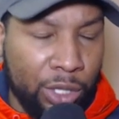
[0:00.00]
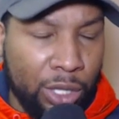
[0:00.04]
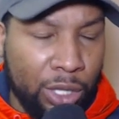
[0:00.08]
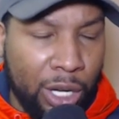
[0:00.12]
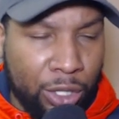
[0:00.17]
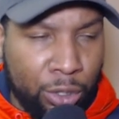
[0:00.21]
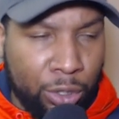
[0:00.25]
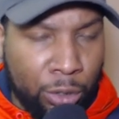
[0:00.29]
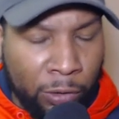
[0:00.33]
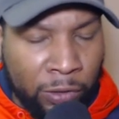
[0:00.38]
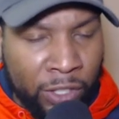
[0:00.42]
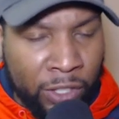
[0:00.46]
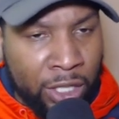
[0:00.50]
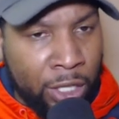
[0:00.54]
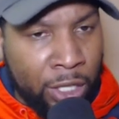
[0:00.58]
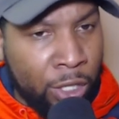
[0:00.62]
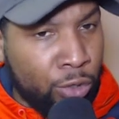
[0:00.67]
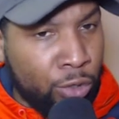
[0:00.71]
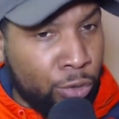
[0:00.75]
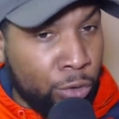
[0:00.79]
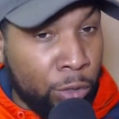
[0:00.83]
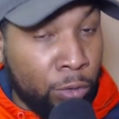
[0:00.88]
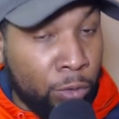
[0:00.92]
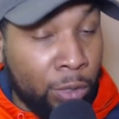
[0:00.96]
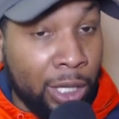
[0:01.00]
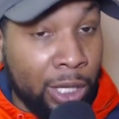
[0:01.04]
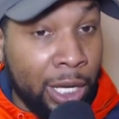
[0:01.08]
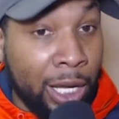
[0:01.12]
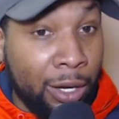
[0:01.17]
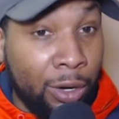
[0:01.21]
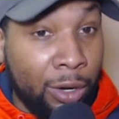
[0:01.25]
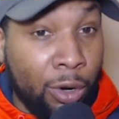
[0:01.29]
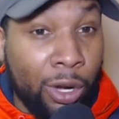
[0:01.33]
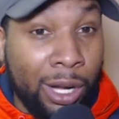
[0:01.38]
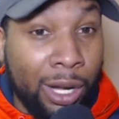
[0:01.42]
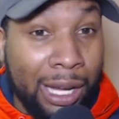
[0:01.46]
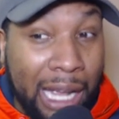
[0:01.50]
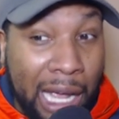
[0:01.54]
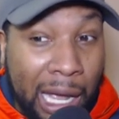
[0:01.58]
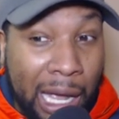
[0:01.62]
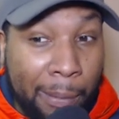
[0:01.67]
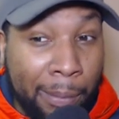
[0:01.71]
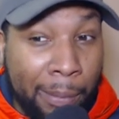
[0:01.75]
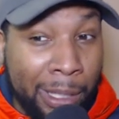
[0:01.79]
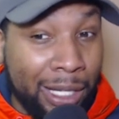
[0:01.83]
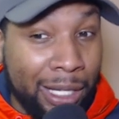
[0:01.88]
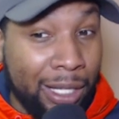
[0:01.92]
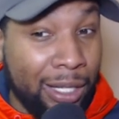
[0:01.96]
Not sure if it's injury related or
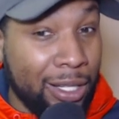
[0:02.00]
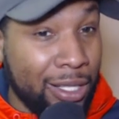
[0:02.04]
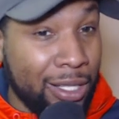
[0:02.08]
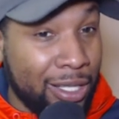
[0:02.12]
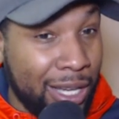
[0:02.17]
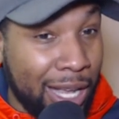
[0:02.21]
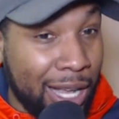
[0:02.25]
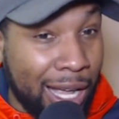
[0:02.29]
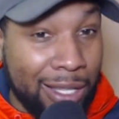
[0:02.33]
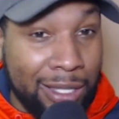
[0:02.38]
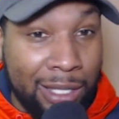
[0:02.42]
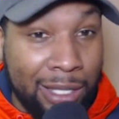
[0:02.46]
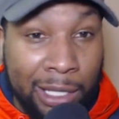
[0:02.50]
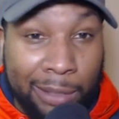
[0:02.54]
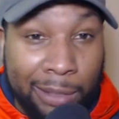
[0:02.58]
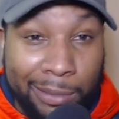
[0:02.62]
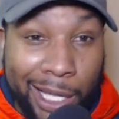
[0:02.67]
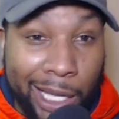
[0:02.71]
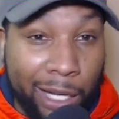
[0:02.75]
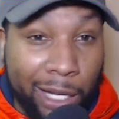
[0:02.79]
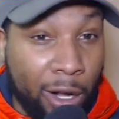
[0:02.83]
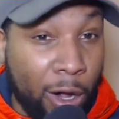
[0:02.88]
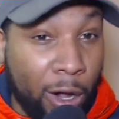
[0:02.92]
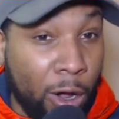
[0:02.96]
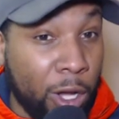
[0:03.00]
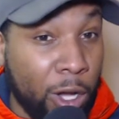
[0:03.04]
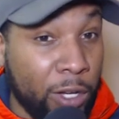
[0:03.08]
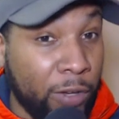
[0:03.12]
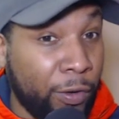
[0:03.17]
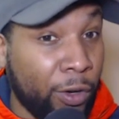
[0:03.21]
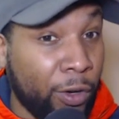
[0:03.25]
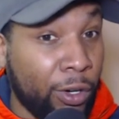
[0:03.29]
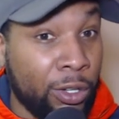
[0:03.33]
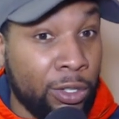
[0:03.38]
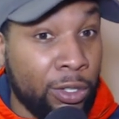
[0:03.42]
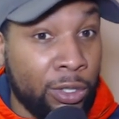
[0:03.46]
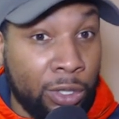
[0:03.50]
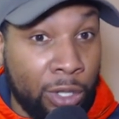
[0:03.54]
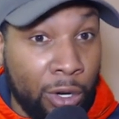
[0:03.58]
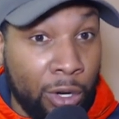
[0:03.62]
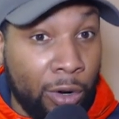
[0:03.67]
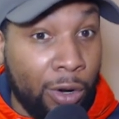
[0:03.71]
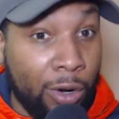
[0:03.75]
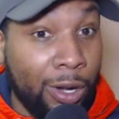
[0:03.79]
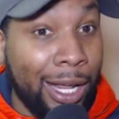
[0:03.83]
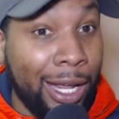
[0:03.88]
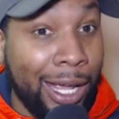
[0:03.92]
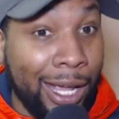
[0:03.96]
not, but it does not seem like cause for
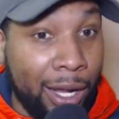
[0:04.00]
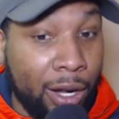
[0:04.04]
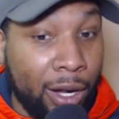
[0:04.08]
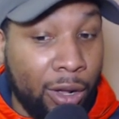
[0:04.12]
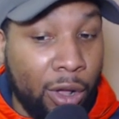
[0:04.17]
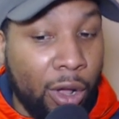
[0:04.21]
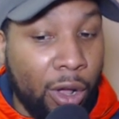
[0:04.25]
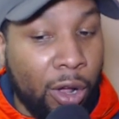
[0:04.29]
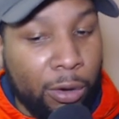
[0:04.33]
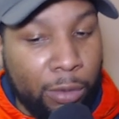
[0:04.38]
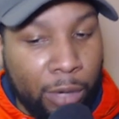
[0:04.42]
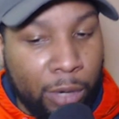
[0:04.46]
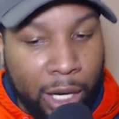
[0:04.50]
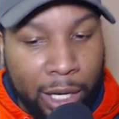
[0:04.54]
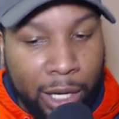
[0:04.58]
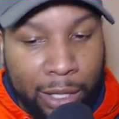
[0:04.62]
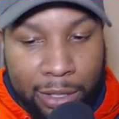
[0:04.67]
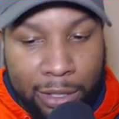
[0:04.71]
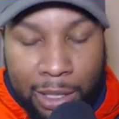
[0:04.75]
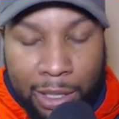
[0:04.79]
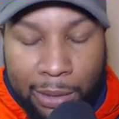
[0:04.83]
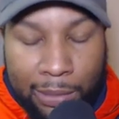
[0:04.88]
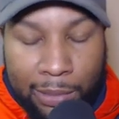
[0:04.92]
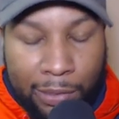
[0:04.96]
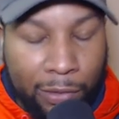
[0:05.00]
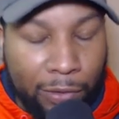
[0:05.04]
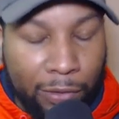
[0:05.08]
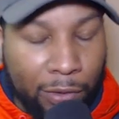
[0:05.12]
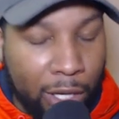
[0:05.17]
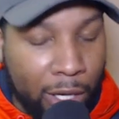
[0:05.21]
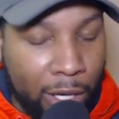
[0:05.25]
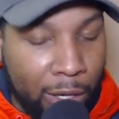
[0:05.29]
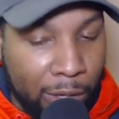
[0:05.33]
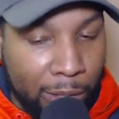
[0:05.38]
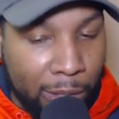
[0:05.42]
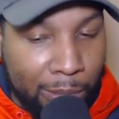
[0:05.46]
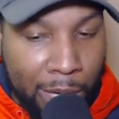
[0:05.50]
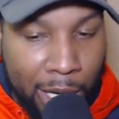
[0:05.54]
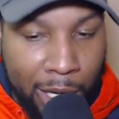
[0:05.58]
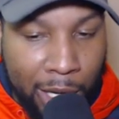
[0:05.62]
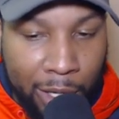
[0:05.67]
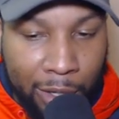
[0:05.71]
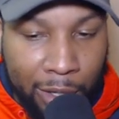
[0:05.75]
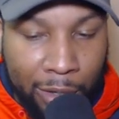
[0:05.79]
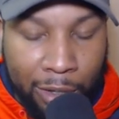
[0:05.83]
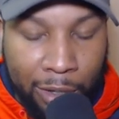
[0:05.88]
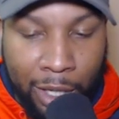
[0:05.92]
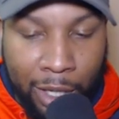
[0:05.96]
concern at all, right? It seems very
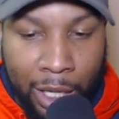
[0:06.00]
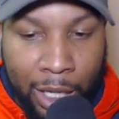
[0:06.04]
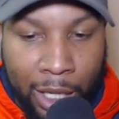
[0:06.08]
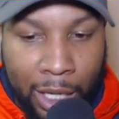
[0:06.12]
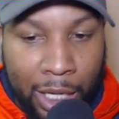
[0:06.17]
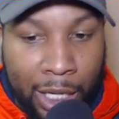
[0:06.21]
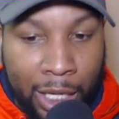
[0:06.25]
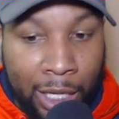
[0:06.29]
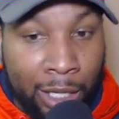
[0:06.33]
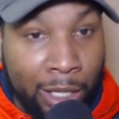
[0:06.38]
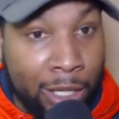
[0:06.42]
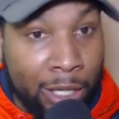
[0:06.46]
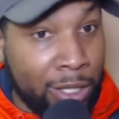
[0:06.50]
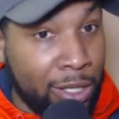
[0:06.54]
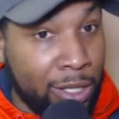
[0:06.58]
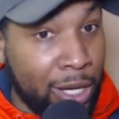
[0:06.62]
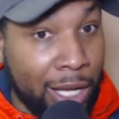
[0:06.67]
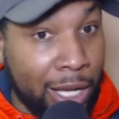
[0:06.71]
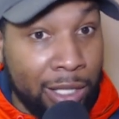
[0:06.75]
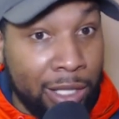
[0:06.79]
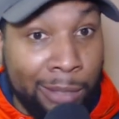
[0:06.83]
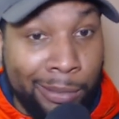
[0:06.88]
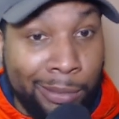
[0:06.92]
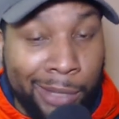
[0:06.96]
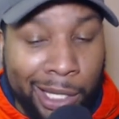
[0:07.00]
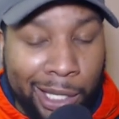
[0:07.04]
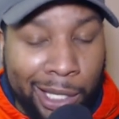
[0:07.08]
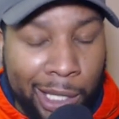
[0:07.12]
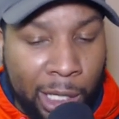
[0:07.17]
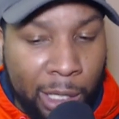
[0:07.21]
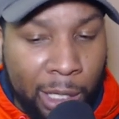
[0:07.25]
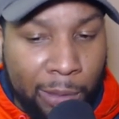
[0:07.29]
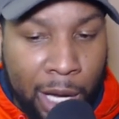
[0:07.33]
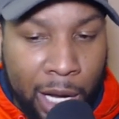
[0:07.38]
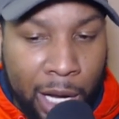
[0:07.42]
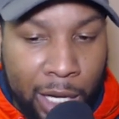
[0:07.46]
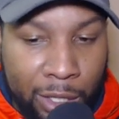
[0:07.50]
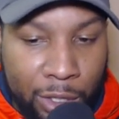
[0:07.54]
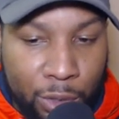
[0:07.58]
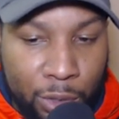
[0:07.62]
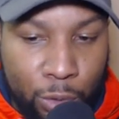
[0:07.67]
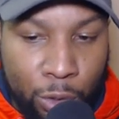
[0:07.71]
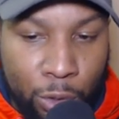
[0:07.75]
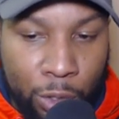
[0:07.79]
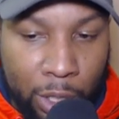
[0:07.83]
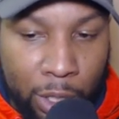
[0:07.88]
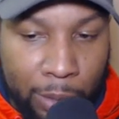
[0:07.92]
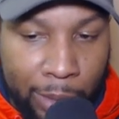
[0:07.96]
minor and does not seem like anybody is
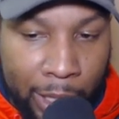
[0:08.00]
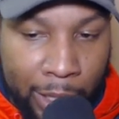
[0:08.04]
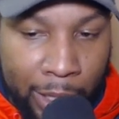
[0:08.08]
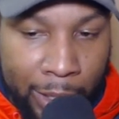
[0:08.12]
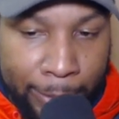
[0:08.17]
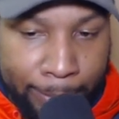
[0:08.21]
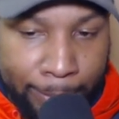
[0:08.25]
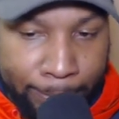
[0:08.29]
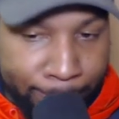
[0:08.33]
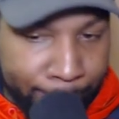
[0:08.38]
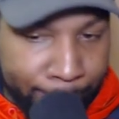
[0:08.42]
worried about it.